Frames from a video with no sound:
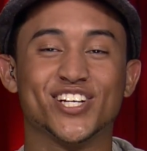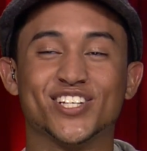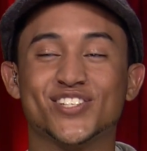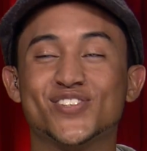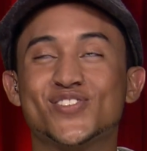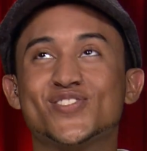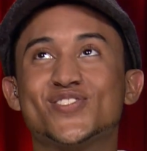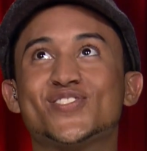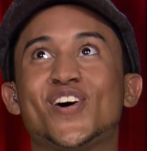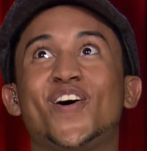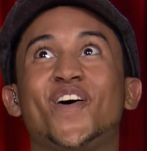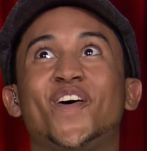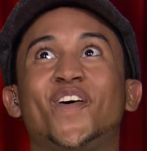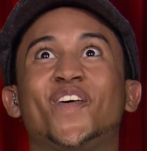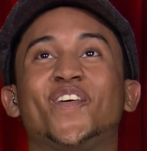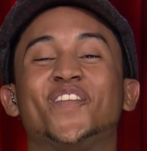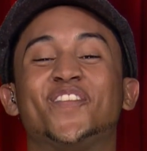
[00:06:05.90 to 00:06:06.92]
just
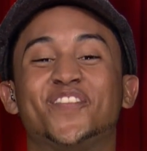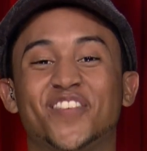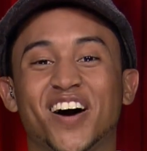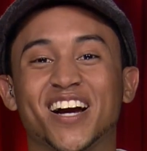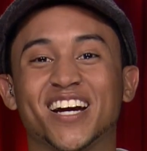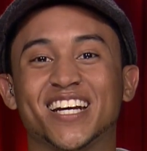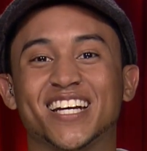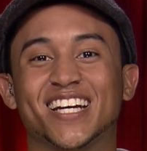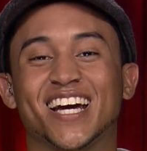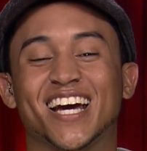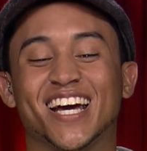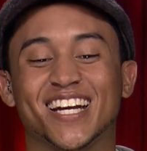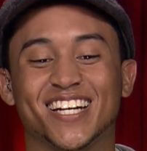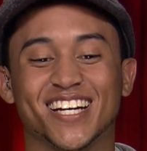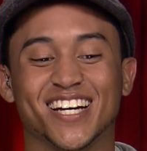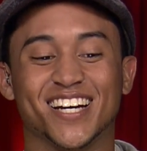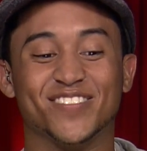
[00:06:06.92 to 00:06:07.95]
so funny.
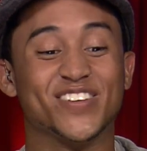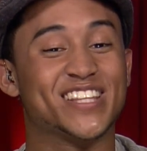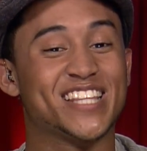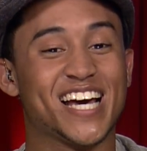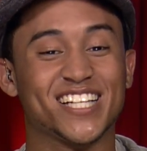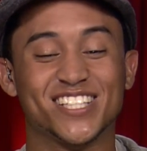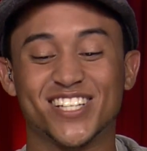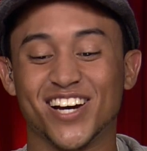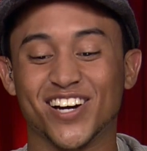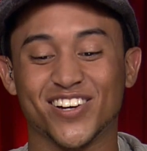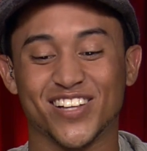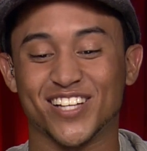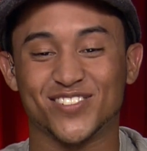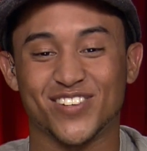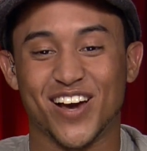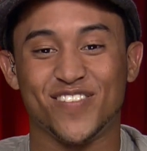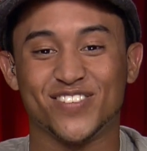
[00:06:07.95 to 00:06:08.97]
And uh, but that's Tucker.
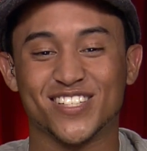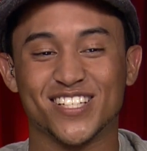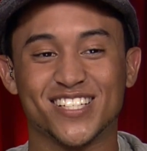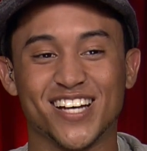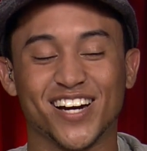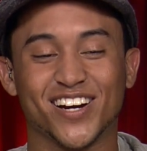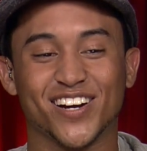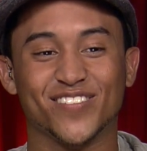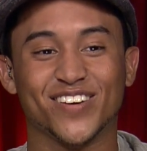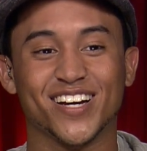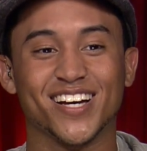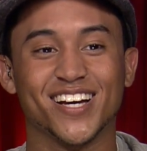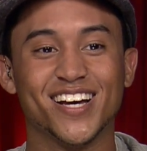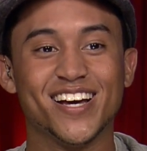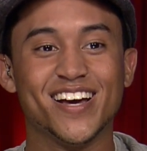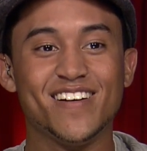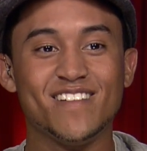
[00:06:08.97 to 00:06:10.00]
That's what happens to Tucker. But
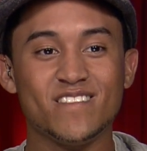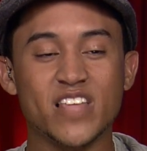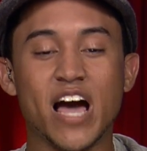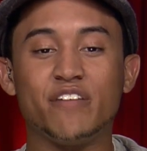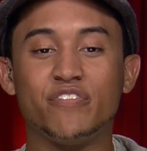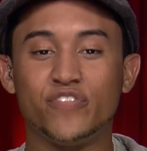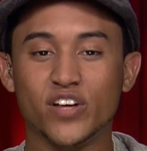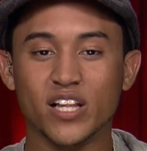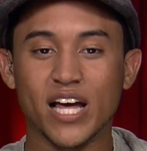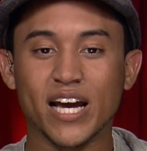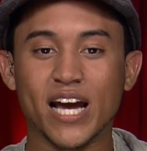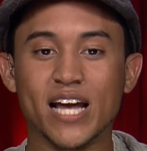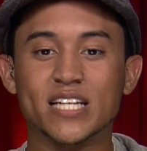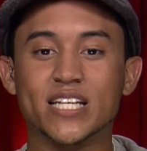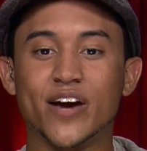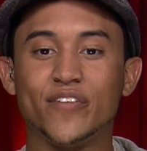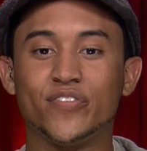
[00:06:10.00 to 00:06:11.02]
I feel like
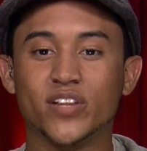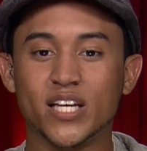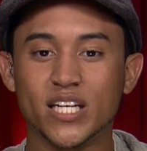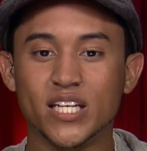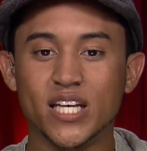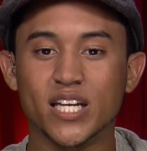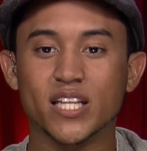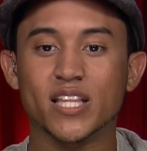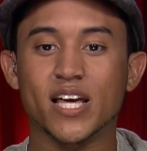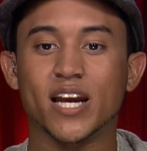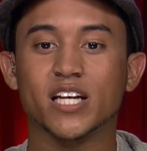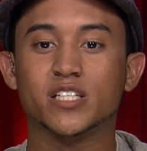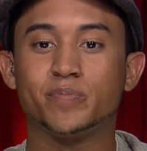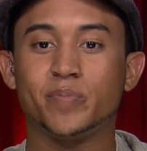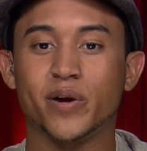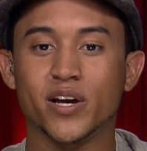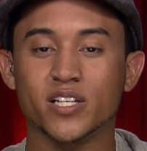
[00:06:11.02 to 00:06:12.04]
I definitely needed that
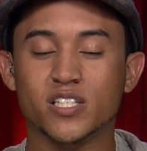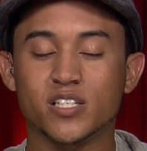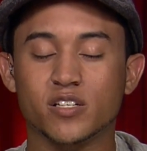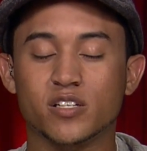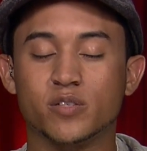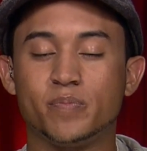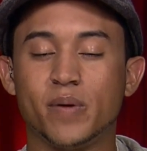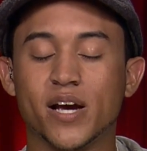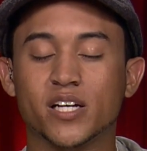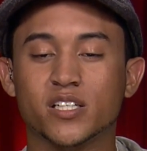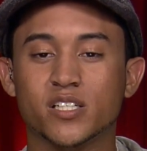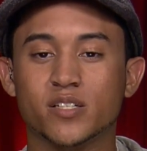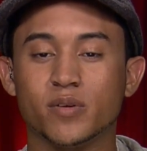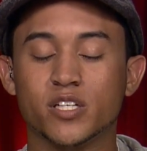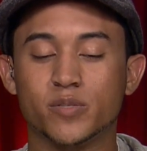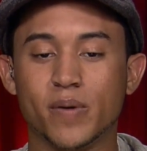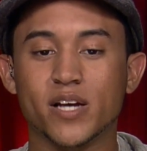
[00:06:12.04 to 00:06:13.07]
experience,
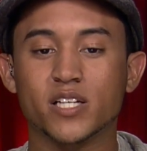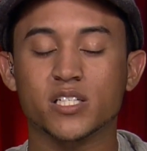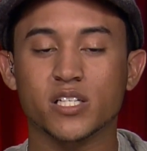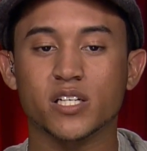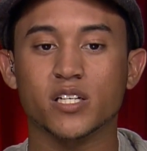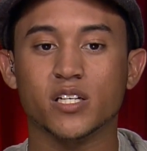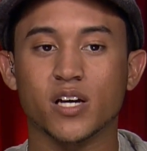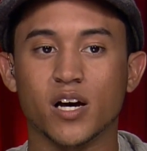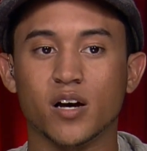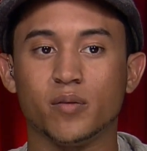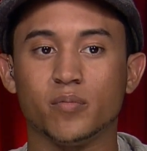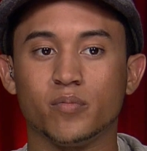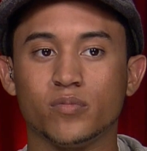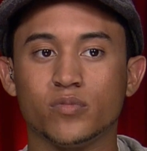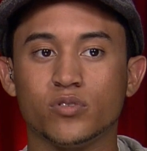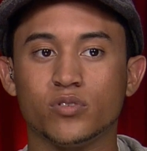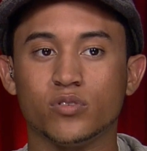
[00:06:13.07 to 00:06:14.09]
especially um,
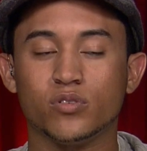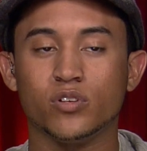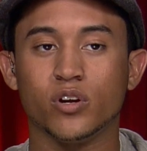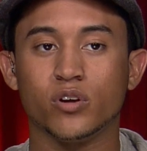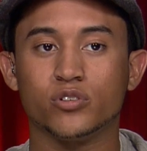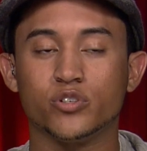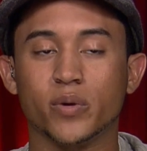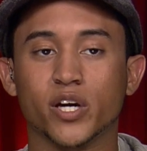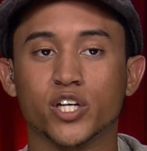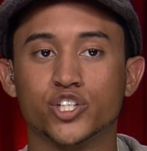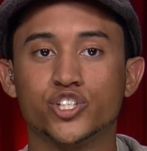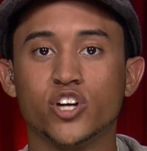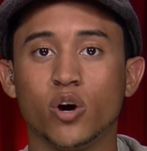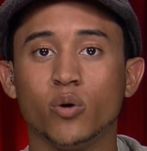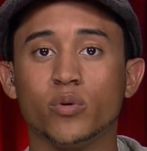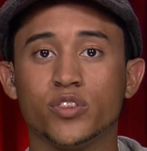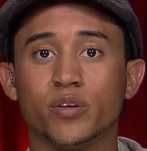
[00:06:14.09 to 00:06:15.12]
you know doing a
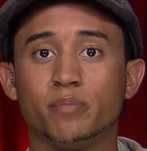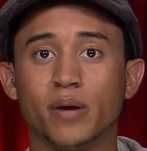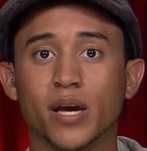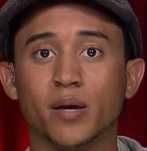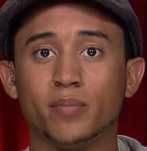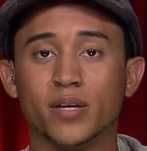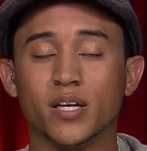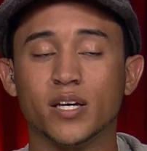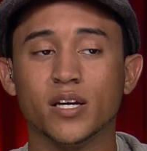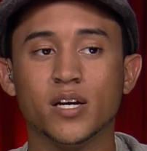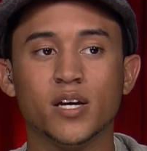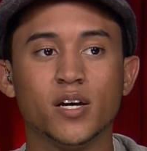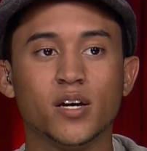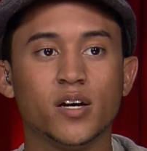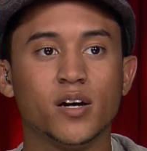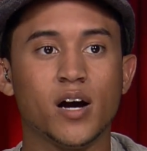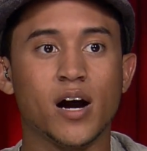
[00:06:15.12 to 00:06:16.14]
show with a baby.
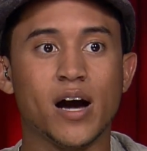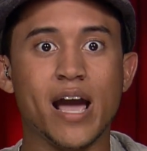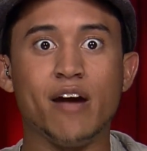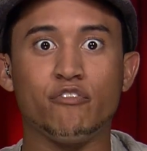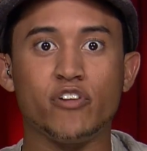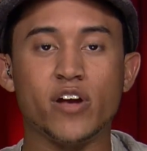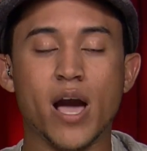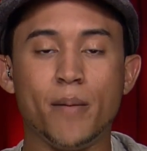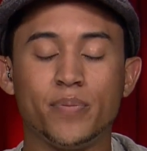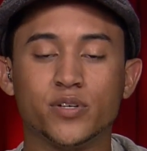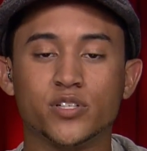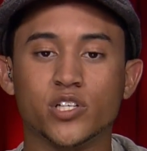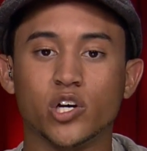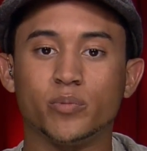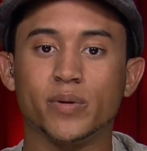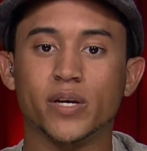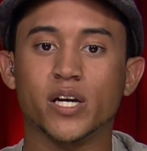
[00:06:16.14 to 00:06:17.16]
Uh, every
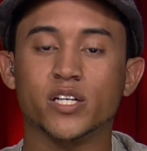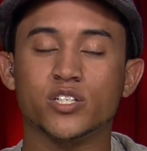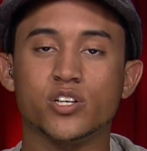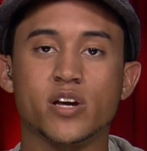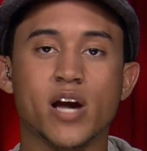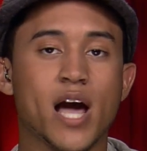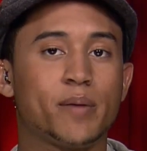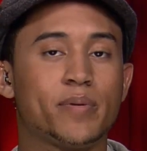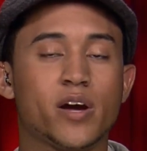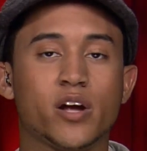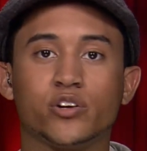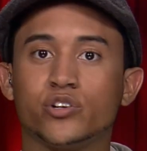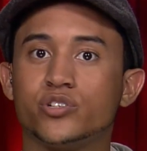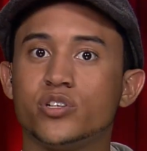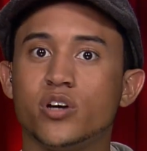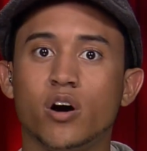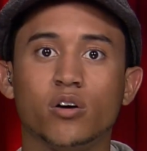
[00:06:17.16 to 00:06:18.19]
episode because you got to be on
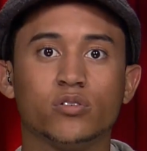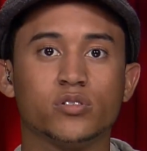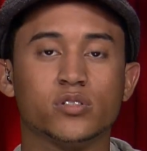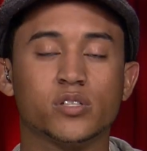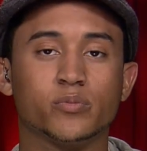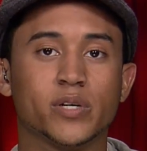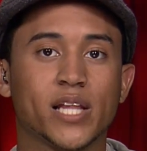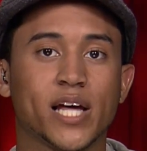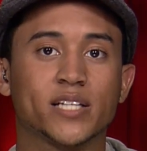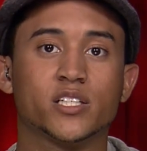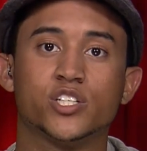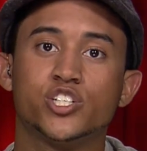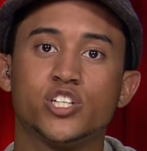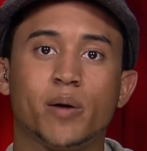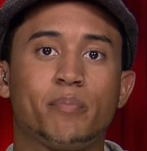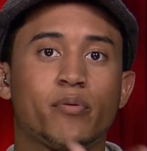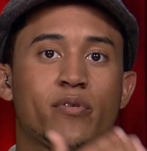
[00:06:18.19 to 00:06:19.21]
your toes. We like to
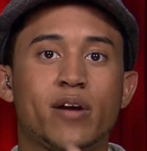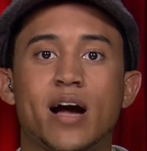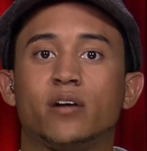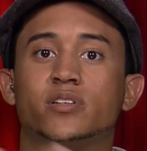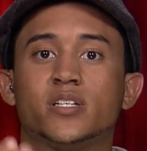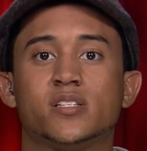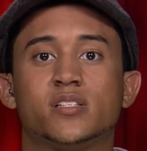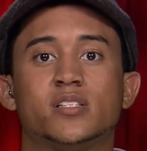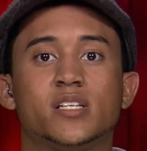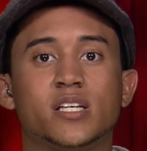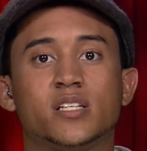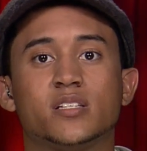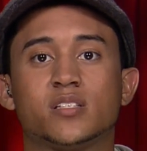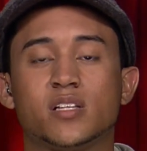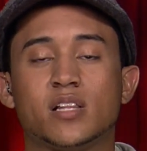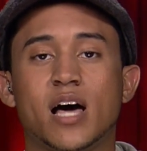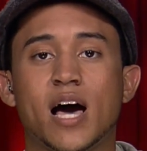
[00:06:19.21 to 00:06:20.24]
jump around in
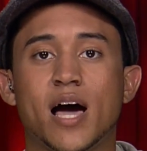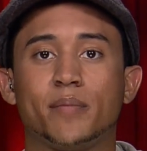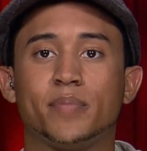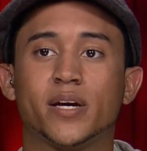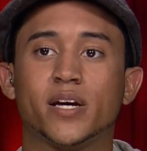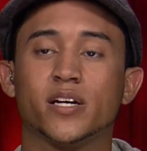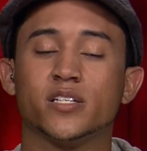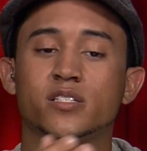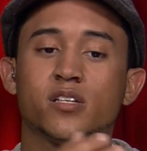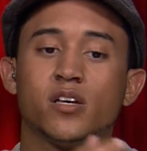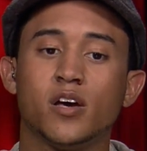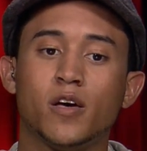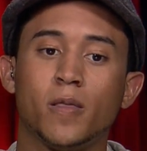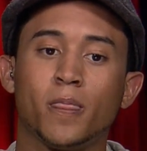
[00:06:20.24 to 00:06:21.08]
scenes a lot because,